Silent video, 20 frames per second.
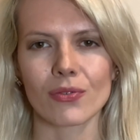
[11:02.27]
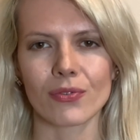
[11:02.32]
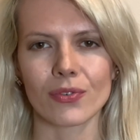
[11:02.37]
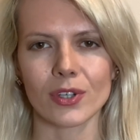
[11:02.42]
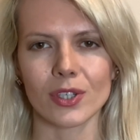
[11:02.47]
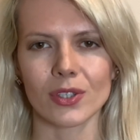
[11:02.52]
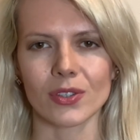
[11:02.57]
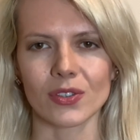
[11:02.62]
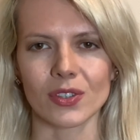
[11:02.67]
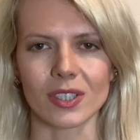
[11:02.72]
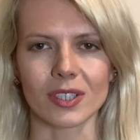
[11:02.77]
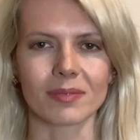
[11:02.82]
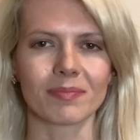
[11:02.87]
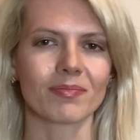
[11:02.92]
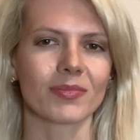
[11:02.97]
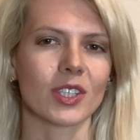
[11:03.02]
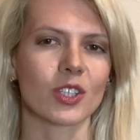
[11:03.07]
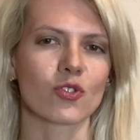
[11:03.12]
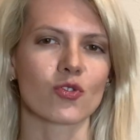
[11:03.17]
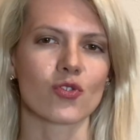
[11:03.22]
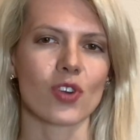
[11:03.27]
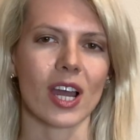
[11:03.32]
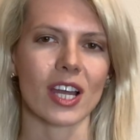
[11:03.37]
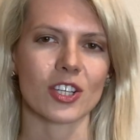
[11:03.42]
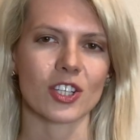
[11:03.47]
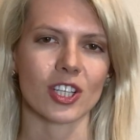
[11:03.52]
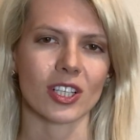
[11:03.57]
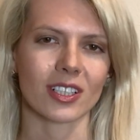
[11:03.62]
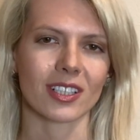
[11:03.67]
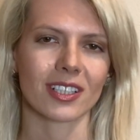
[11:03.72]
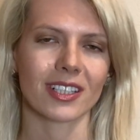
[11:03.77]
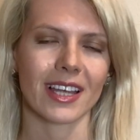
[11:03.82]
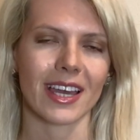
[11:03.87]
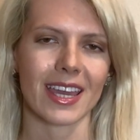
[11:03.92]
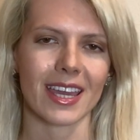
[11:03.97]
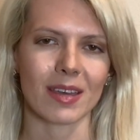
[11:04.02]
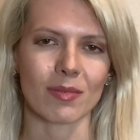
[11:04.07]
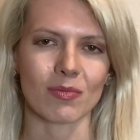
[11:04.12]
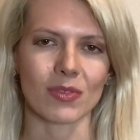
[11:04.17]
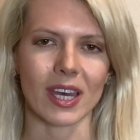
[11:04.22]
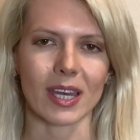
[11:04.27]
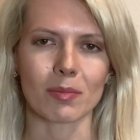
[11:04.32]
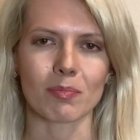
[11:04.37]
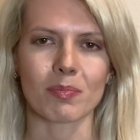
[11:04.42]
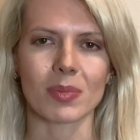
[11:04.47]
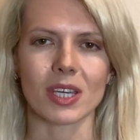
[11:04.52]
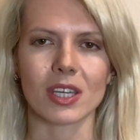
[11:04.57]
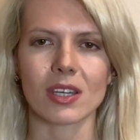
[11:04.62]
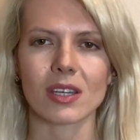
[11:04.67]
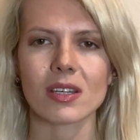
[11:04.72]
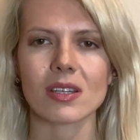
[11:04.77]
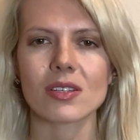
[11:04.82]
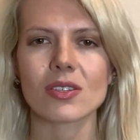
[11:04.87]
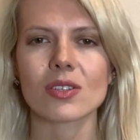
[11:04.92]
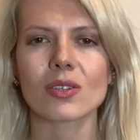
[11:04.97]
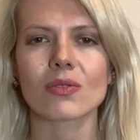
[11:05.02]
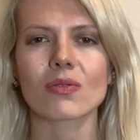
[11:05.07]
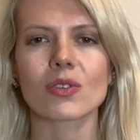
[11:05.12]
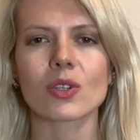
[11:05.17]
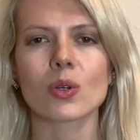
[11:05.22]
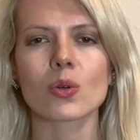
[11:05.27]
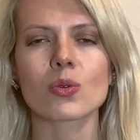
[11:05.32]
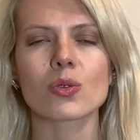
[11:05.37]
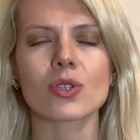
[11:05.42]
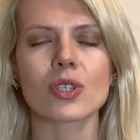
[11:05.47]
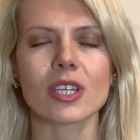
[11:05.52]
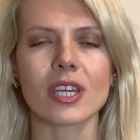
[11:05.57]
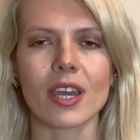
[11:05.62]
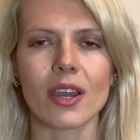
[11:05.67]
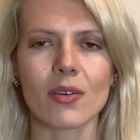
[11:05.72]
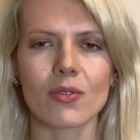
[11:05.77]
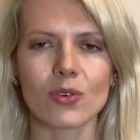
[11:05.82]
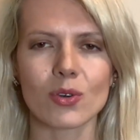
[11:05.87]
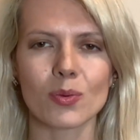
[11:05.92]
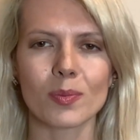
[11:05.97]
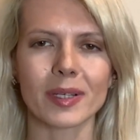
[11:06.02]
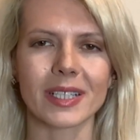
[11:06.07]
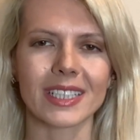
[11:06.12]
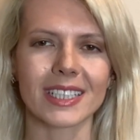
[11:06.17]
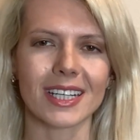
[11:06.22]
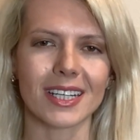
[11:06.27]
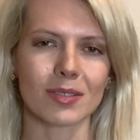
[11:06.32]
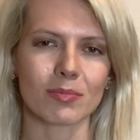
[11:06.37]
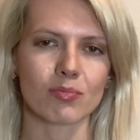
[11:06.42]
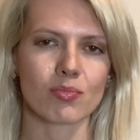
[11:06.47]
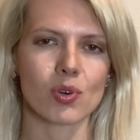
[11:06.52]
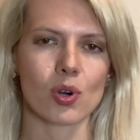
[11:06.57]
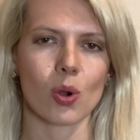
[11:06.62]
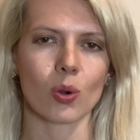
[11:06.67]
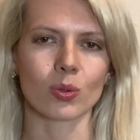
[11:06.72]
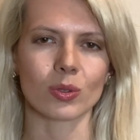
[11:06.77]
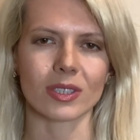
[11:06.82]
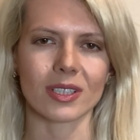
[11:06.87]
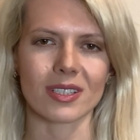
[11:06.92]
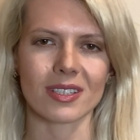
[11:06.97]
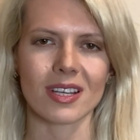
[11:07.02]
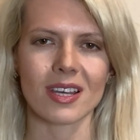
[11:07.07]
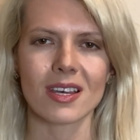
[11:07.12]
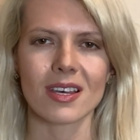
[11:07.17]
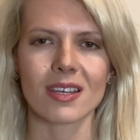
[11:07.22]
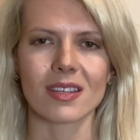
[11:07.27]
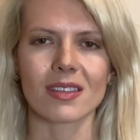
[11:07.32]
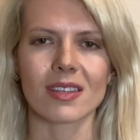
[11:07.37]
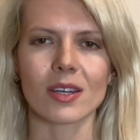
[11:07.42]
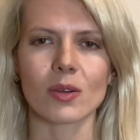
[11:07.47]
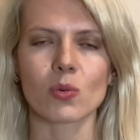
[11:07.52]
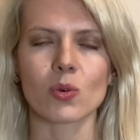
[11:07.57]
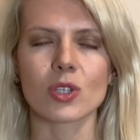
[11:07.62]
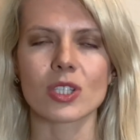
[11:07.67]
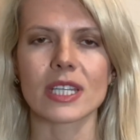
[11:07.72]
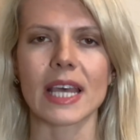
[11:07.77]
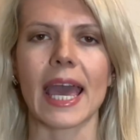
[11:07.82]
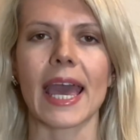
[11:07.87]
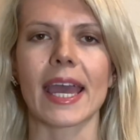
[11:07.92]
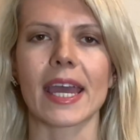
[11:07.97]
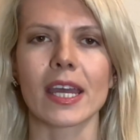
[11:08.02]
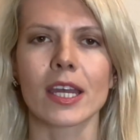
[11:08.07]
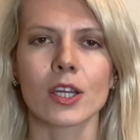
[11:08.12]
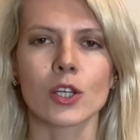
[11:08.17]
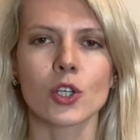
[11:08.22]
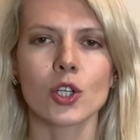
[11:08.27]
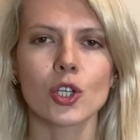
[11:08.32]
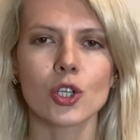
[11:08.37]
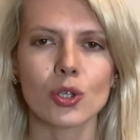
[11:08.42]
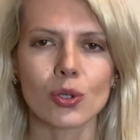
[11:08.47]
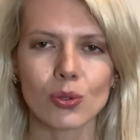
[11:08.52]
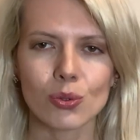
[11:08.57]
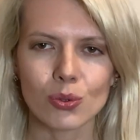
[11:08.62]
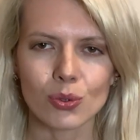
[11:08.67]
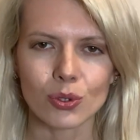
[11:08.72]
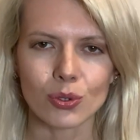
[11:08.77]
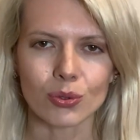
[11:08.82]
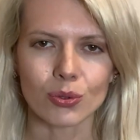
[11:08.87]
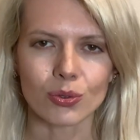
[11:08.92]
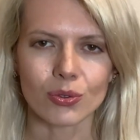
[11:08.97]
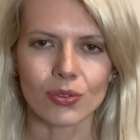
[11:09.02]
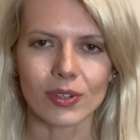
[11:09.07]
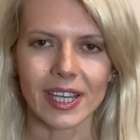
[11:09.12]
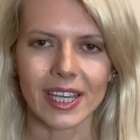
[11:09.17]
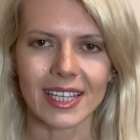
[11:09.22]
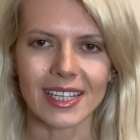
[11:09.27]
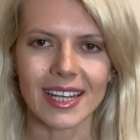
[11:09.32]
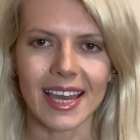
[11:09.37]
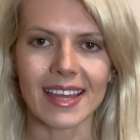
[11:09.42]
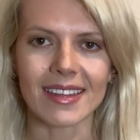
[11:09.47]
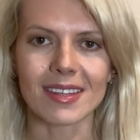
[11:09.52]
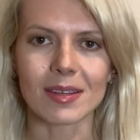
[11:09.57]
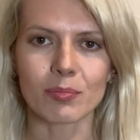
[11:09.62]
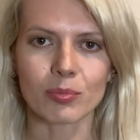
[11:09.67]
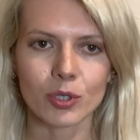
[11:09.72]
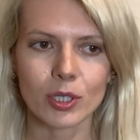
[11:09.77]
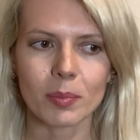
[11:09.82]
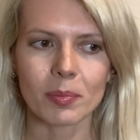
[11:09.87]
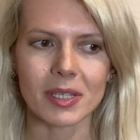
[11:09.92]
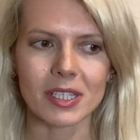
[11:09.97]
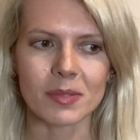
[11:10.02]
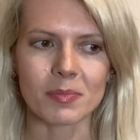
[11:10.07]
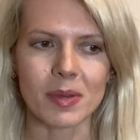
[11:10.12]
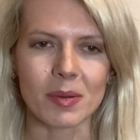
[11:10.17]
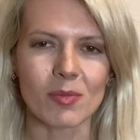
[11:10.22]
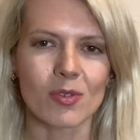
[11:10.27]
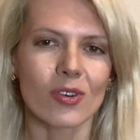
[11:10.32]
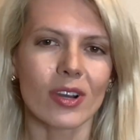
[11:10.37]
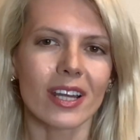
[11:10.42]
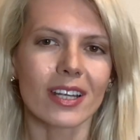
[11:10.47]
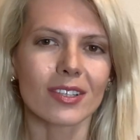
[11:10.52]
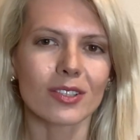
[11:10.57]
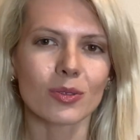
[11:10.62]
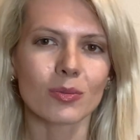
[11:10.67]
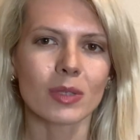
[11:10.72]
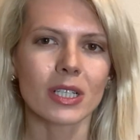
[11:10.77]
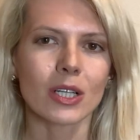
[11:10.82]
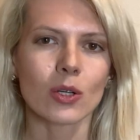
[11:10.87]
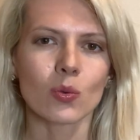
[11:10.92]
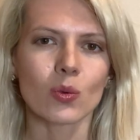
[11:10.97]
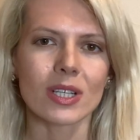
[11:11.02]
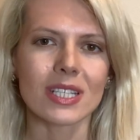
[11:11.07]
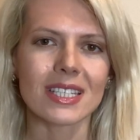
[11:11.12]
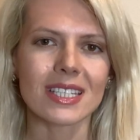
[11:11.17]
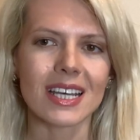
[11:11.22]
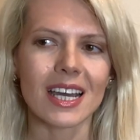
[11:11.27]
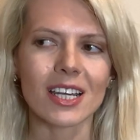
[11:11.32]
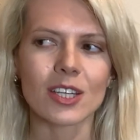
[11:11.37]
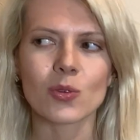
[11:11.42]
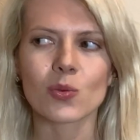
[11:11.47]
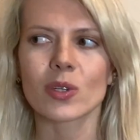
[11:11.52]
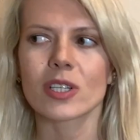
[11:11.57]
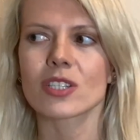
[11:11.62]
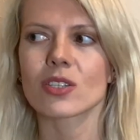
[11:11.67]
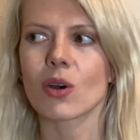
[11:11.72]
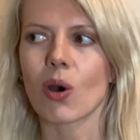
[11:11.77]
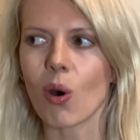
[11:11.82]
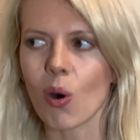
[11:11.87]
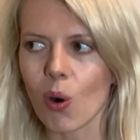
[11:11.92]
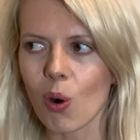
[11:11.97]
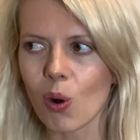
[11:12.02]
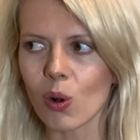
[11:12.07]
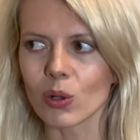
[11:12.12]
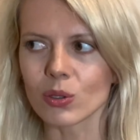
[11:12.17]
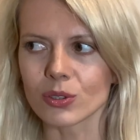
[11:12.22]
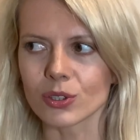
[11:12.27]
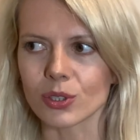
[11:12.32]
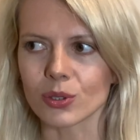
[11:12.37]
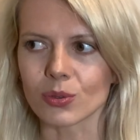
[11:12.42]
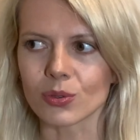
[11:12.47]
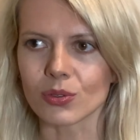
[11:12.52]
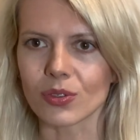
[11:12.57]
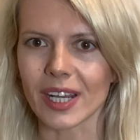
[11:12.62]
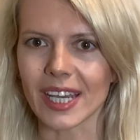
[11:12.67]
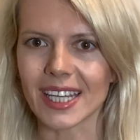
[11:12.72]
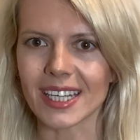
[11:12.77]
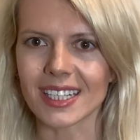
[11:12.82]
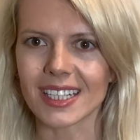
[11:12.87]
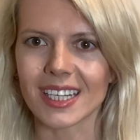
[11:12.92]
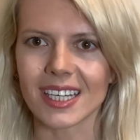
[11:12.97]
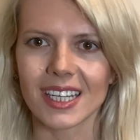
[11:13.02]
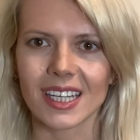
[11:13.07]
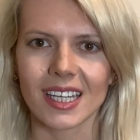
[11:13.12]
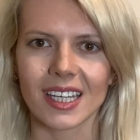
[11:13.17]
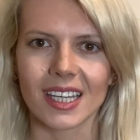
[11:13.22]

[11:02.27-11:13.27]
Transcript: Further, Russia claimed that because of those Euromaidan protests, there was a new Ukraine and the Budapest Memorandum was signed with old Ukraine.